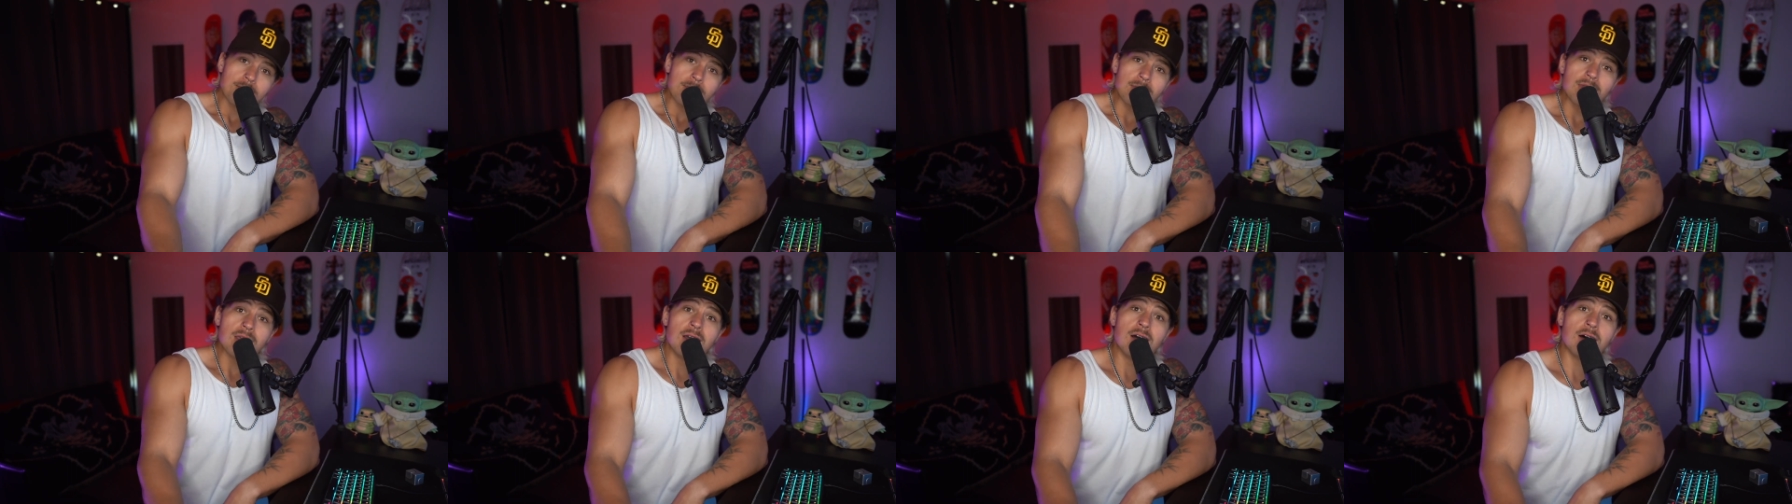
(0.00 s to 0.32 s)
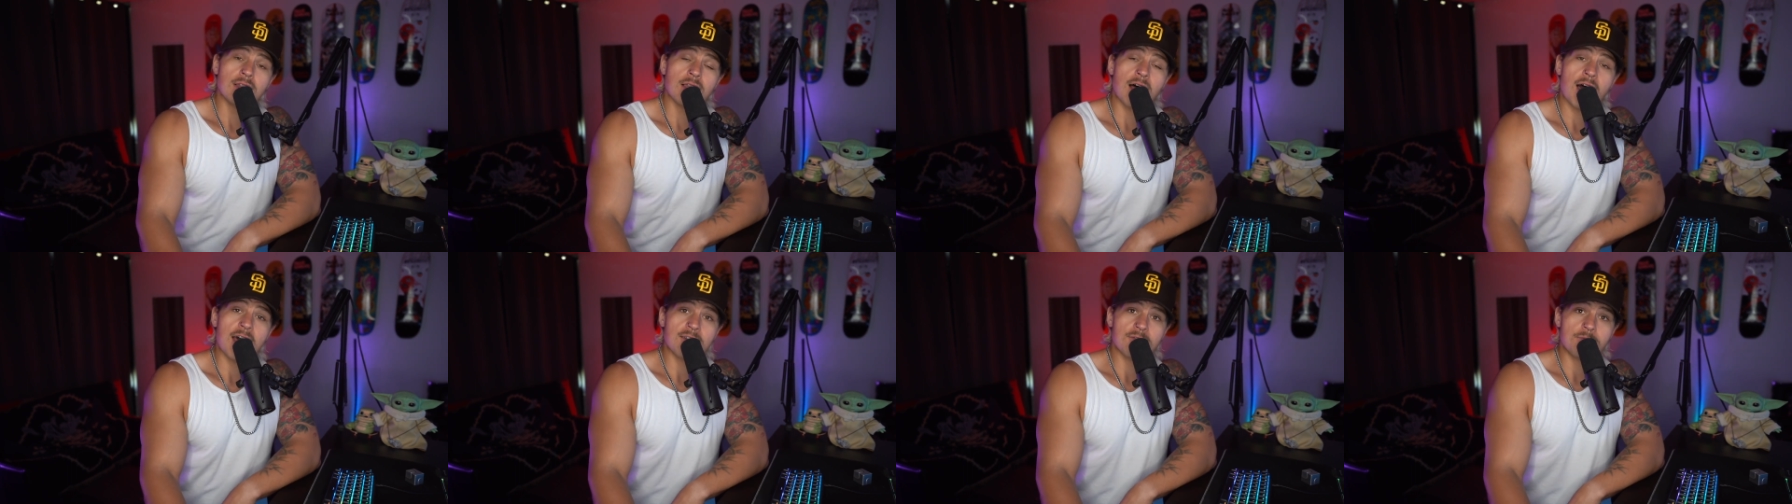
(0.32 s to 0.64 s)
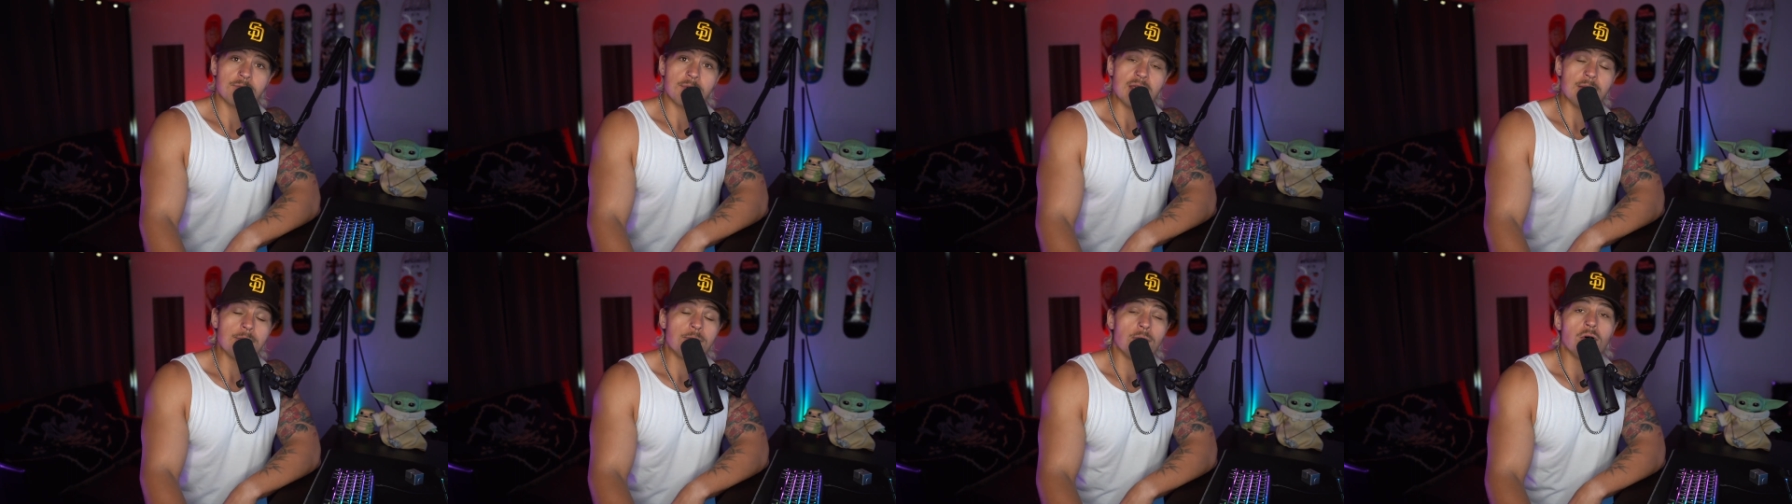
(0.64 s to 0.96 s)
a lot of
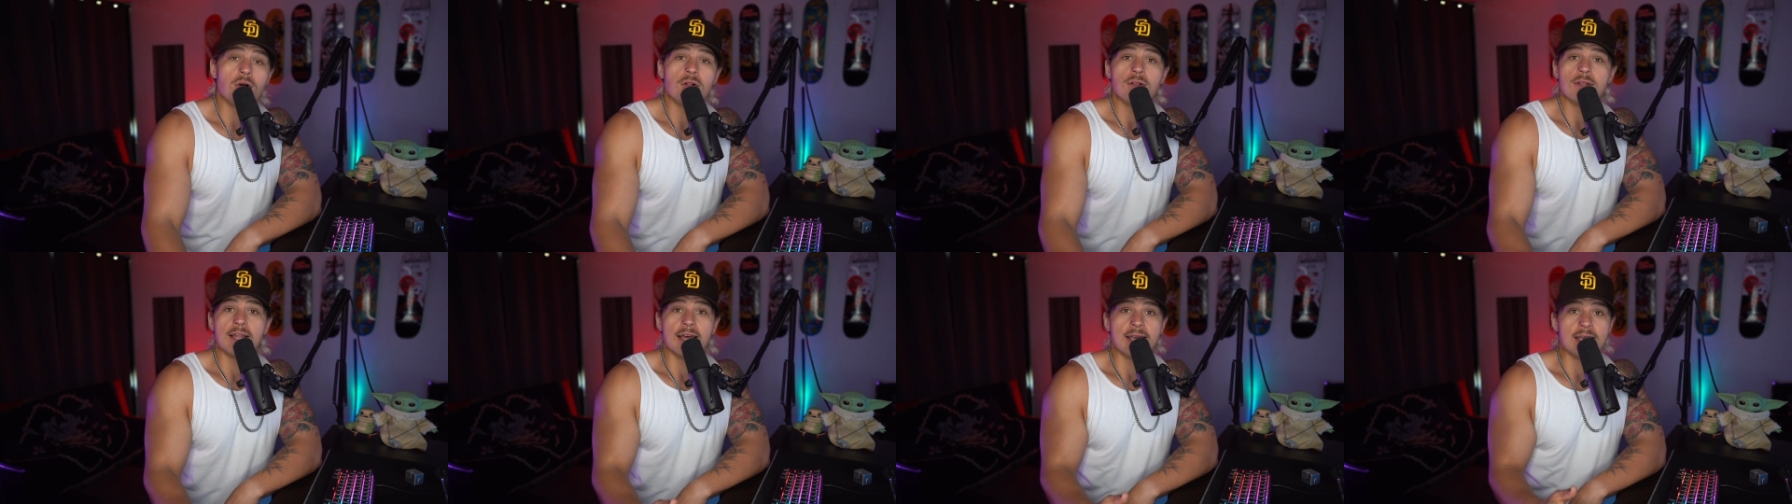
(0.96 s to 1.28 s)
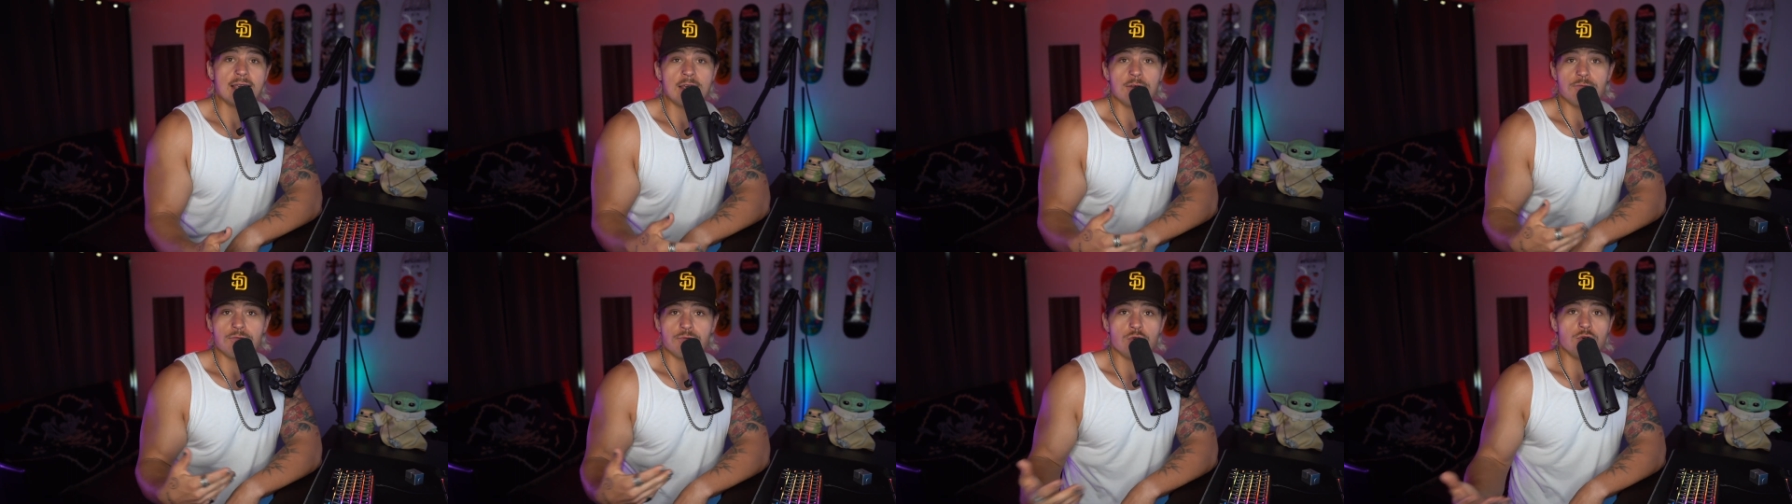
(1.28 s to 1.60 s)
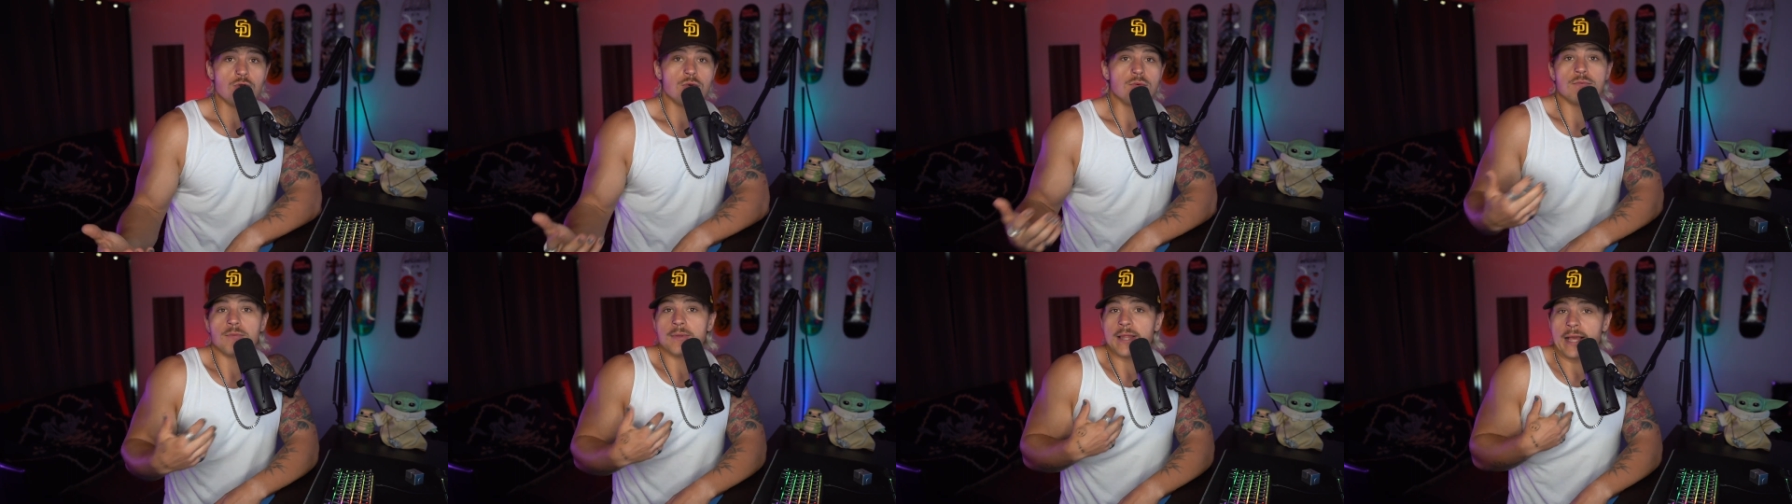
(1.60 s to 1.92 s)
people like if
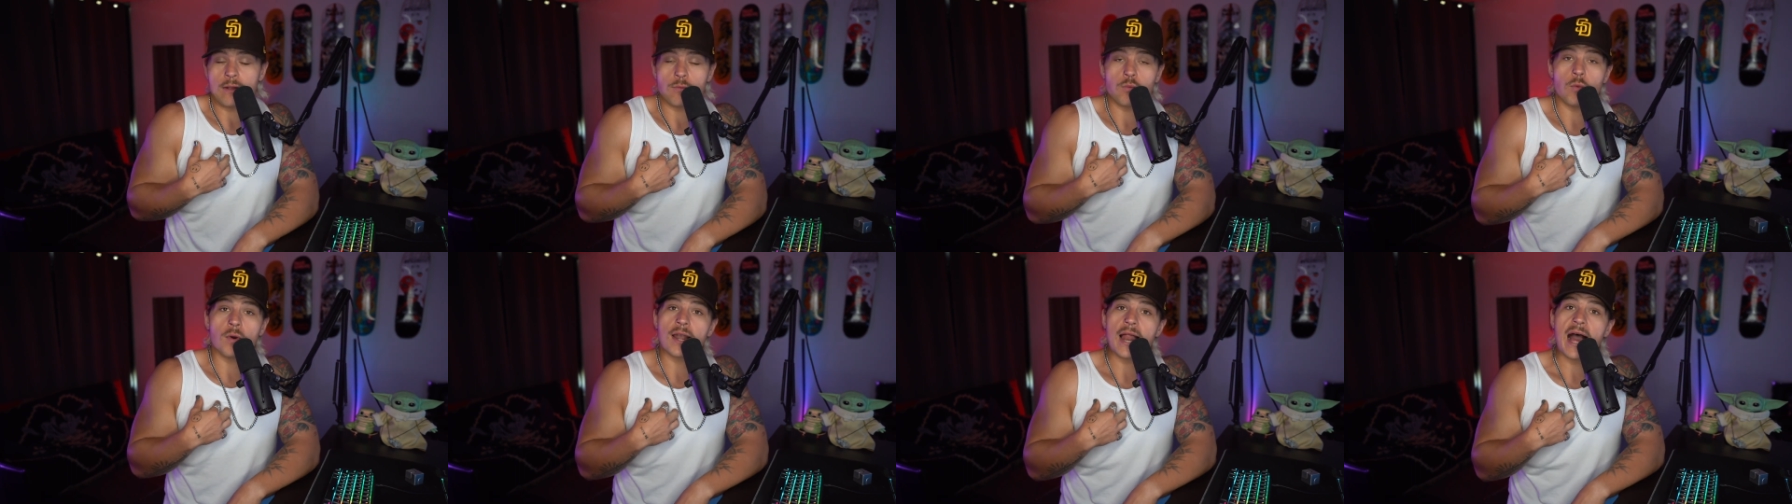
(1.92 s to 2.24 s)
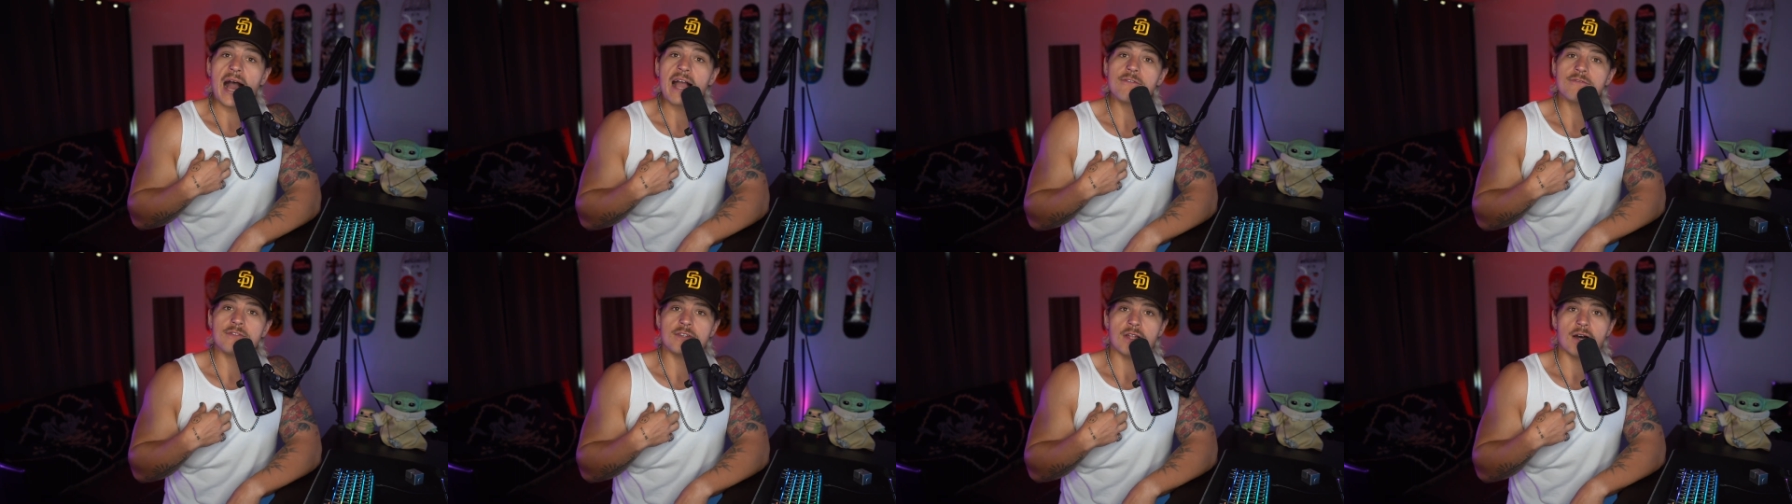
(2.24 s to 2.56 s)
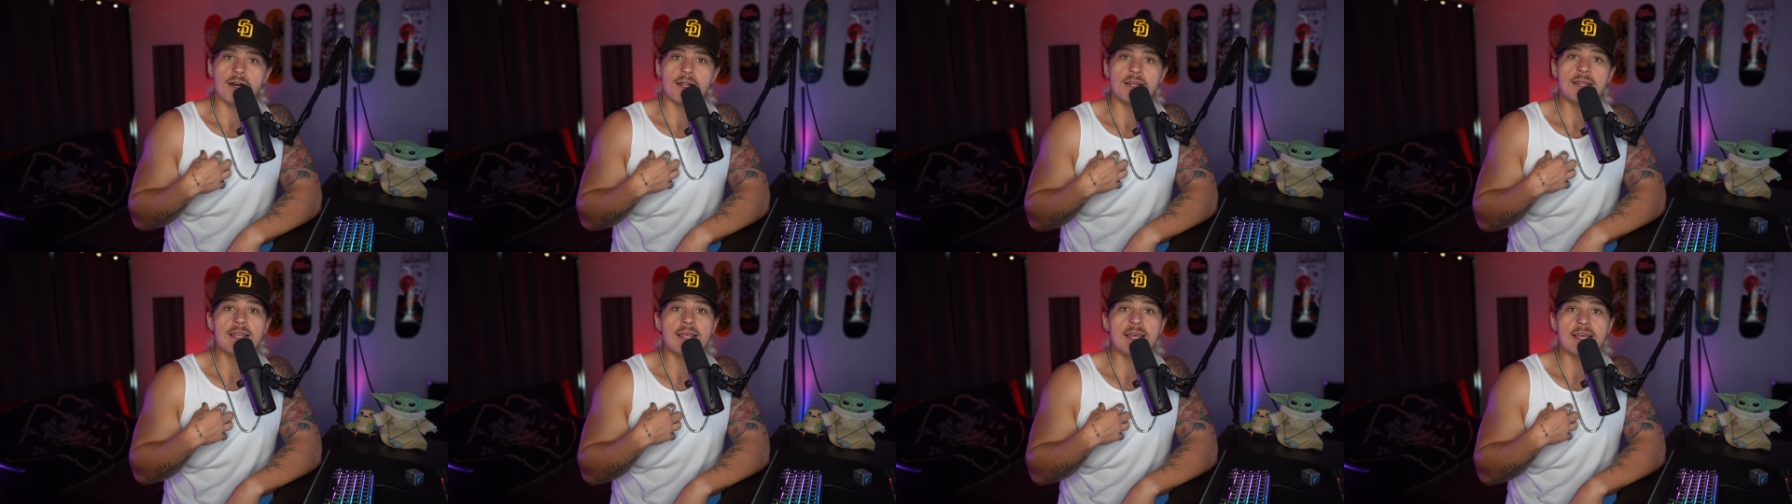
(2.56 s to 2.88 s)
you like what I've
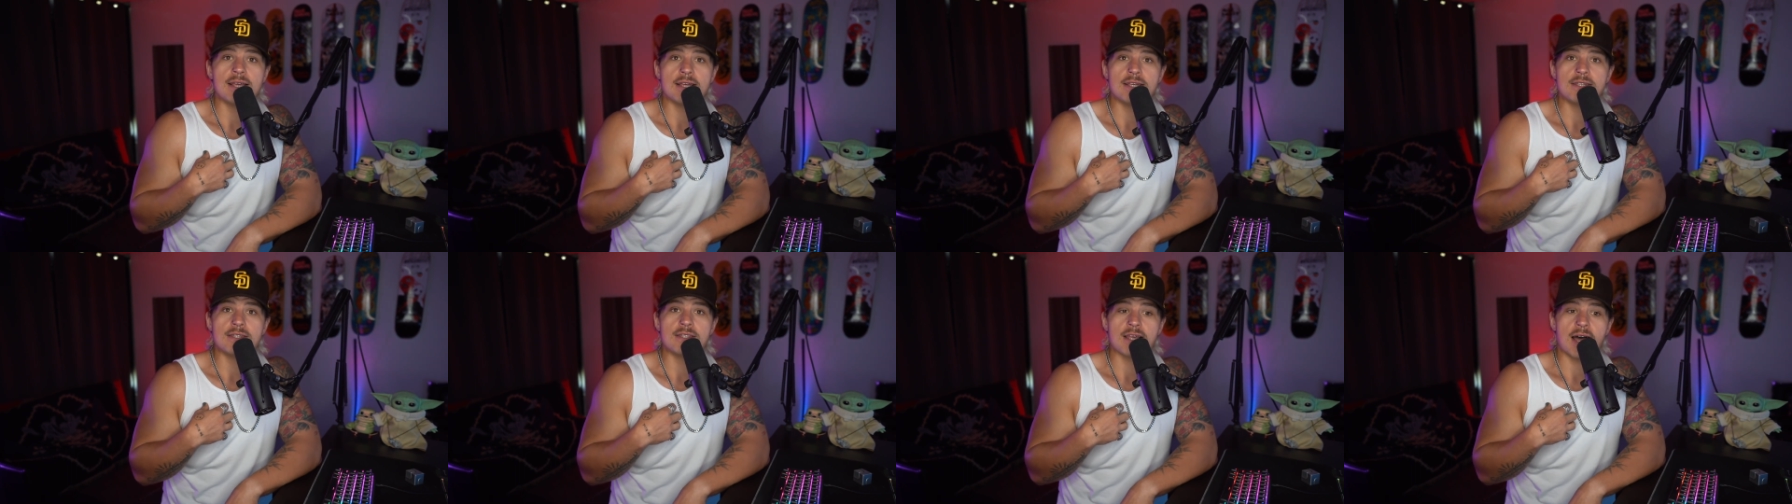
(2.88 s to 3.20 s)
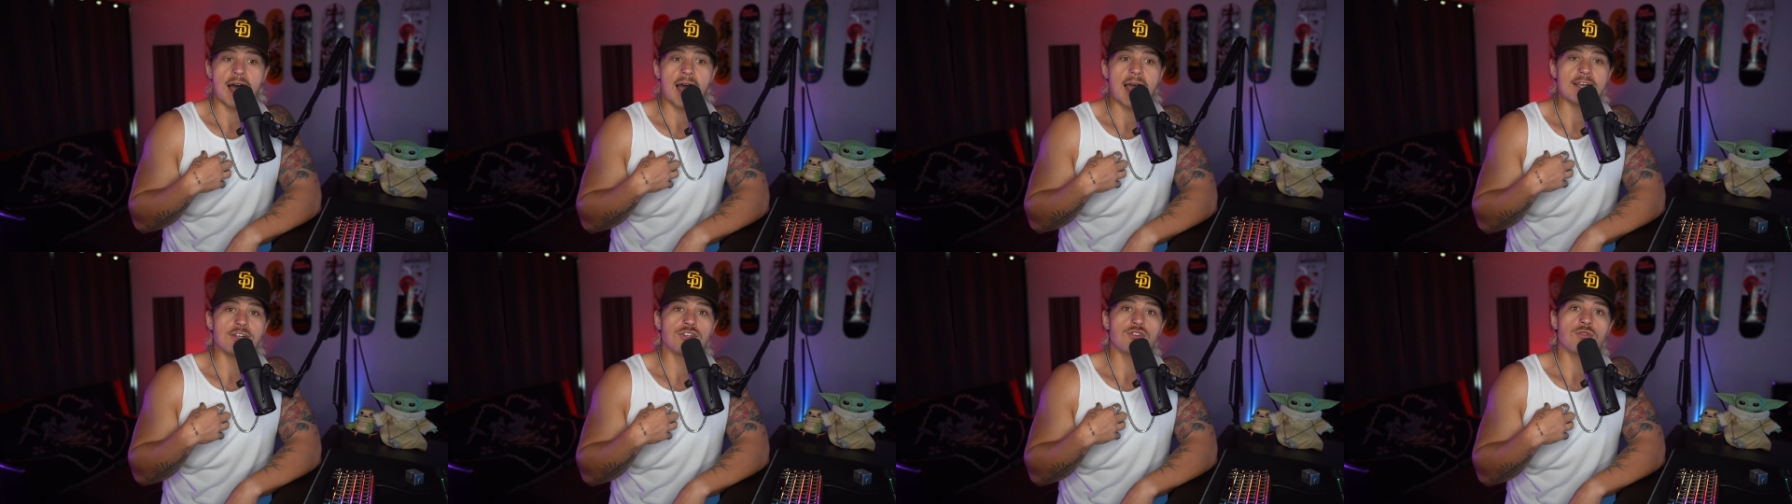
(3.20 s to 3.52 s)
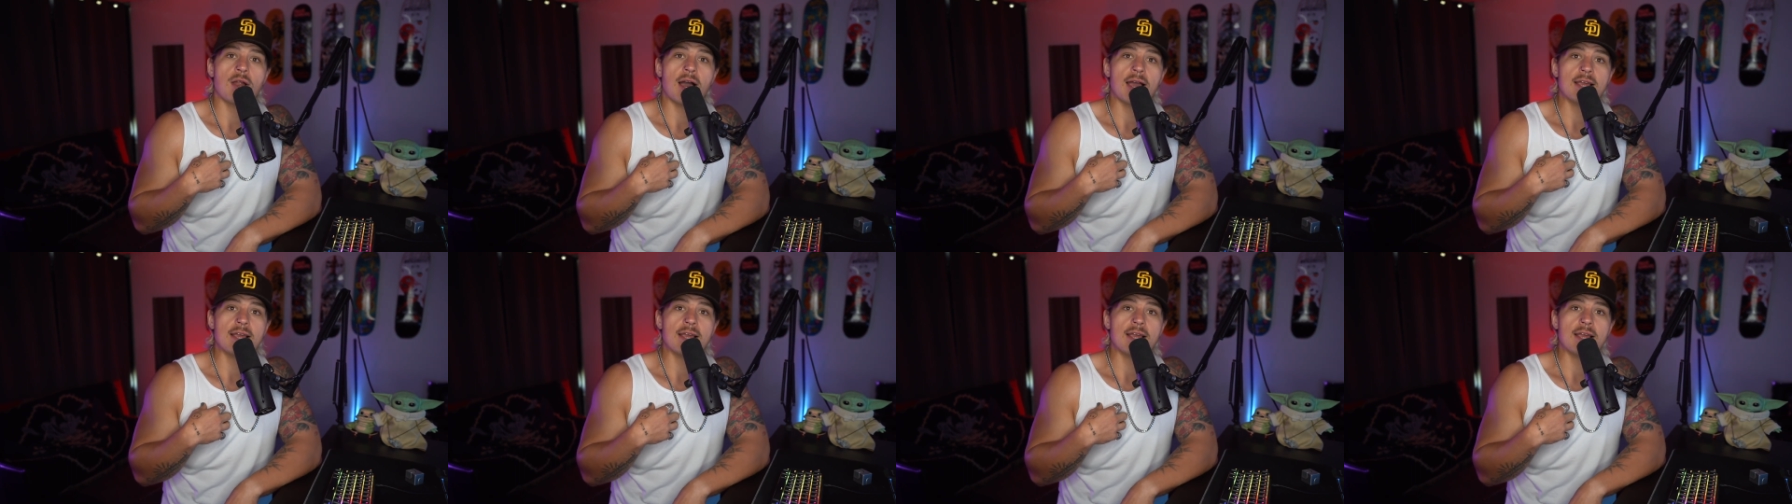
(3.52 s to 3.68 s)
done is I try